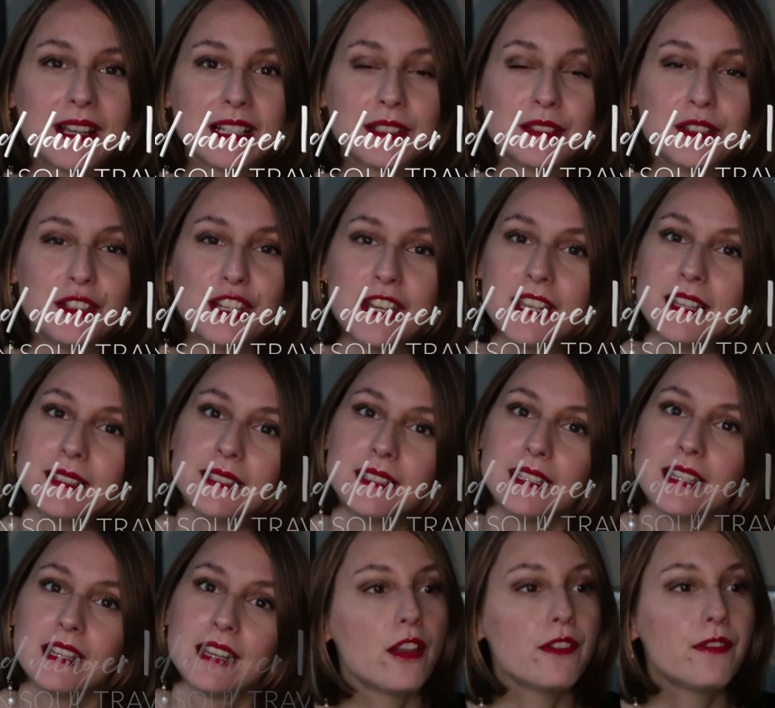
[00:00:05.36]
back to
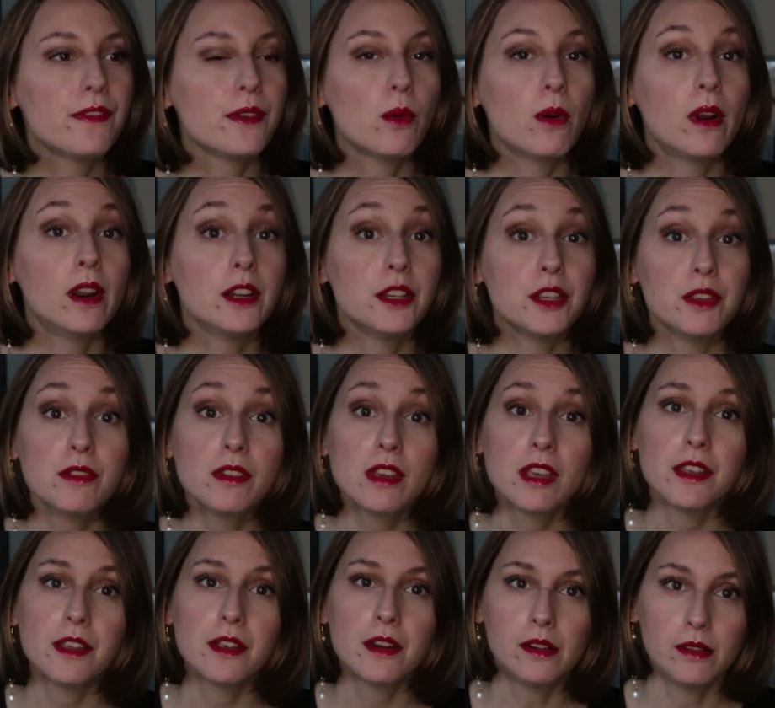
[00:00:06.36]
JST. If you are new
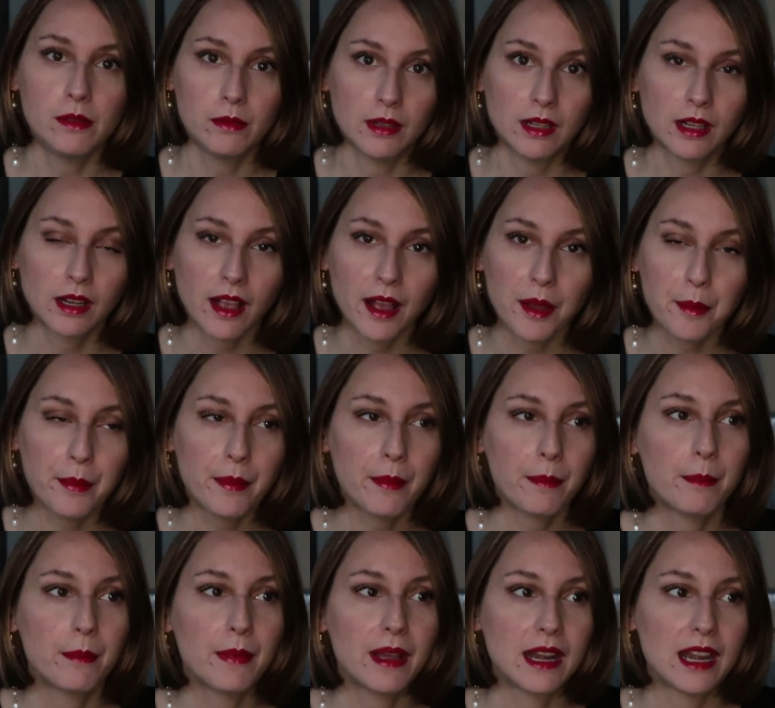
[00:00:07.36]
here, welcome.
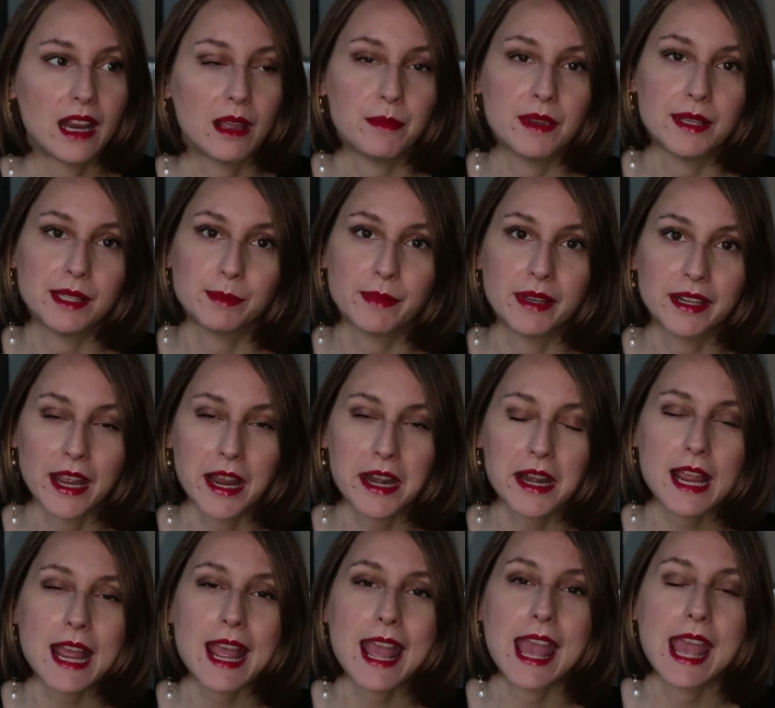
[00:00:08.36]
My name is
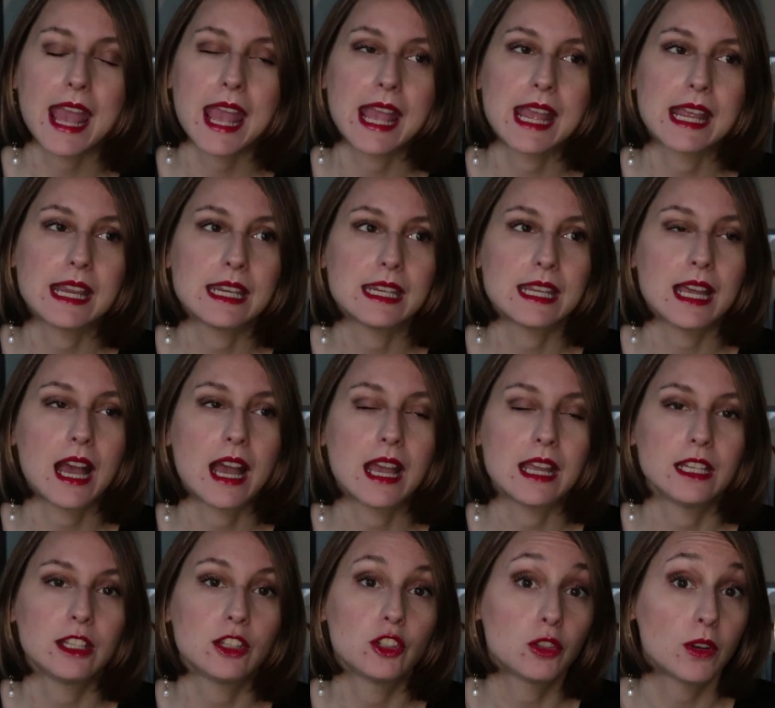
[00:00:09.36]
Marianna and
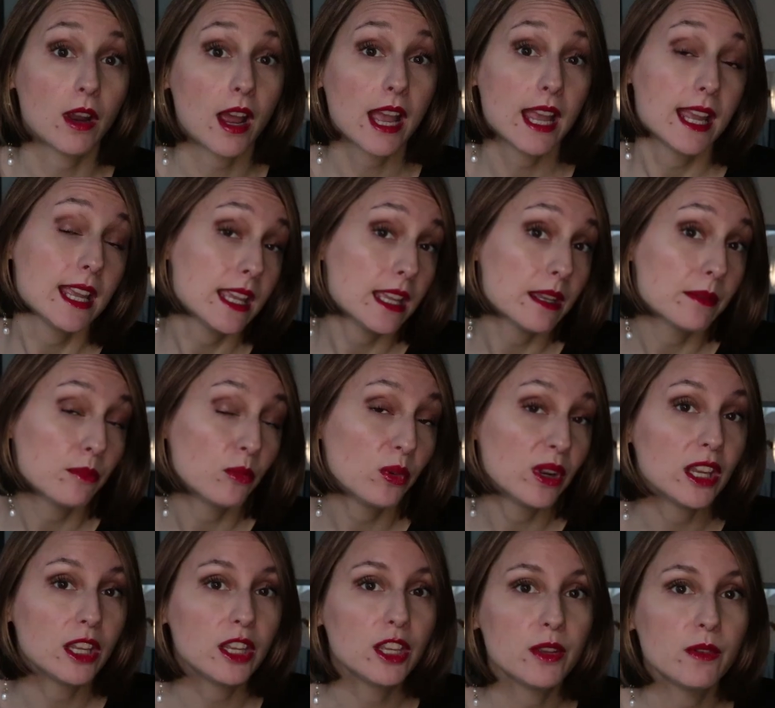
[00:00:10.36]
I try and
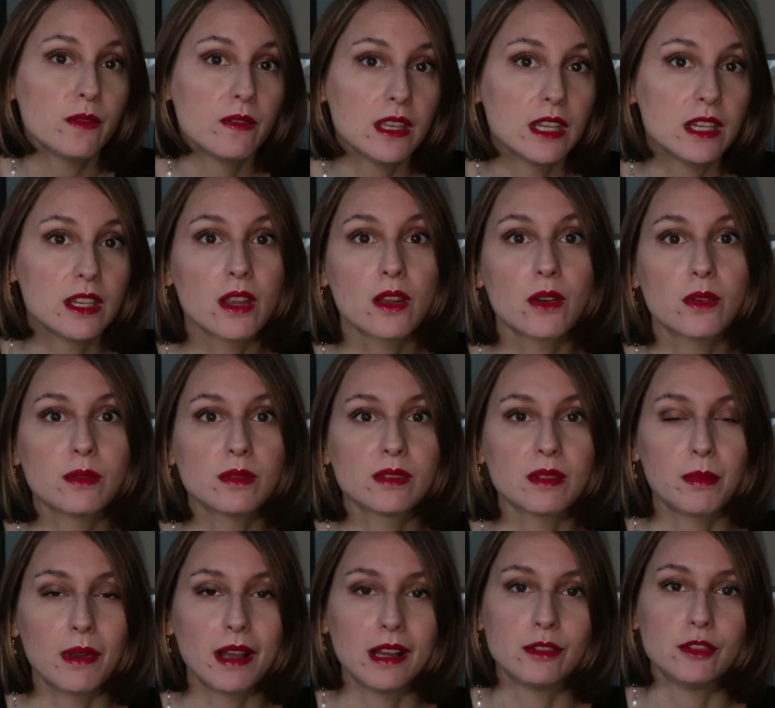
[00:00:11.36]
bring you videos
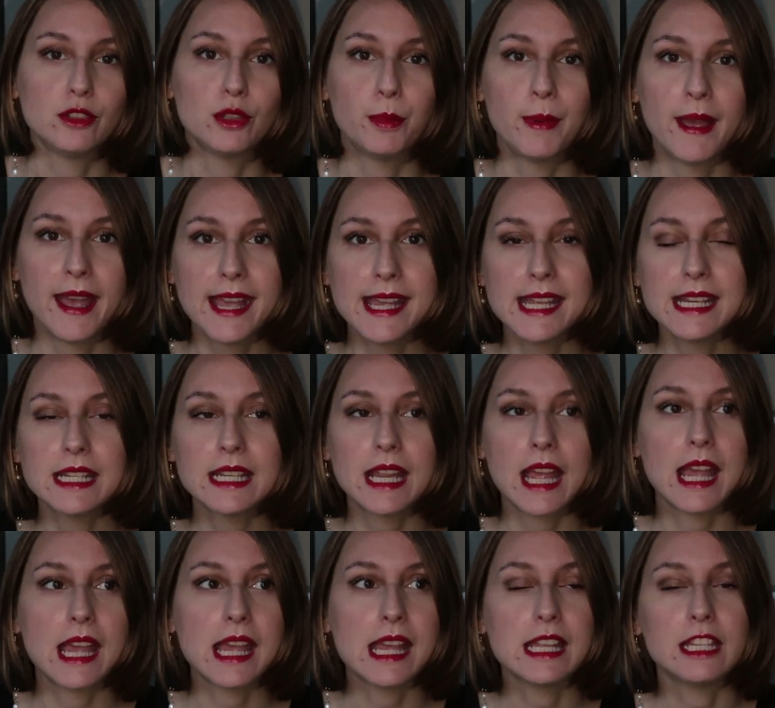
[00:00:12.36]
about Japan
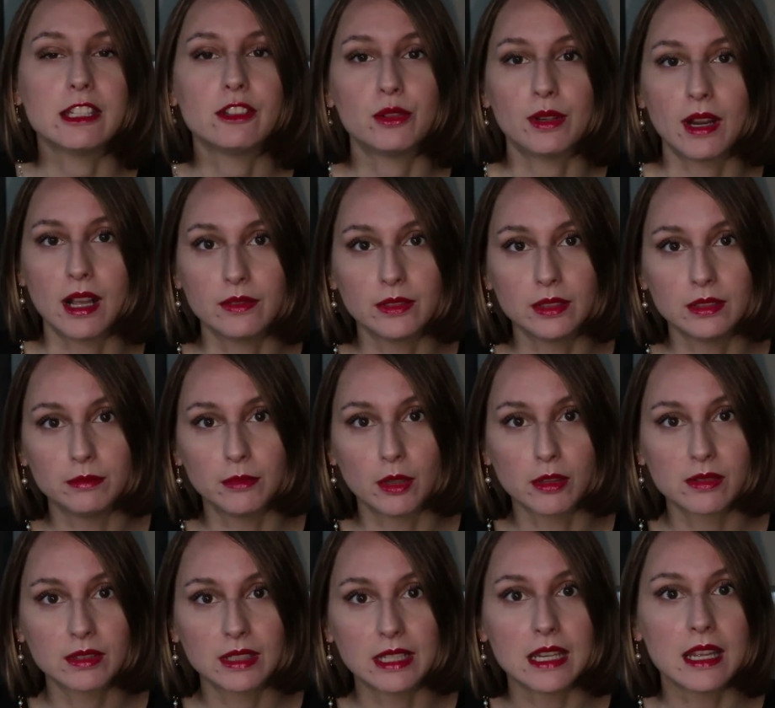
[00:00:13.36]
and travel
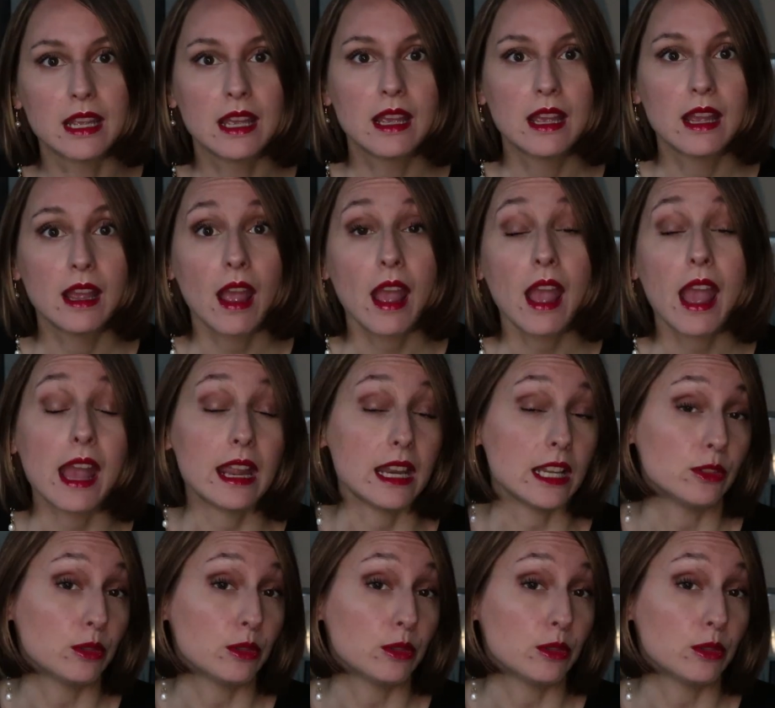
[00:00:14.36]
mostly and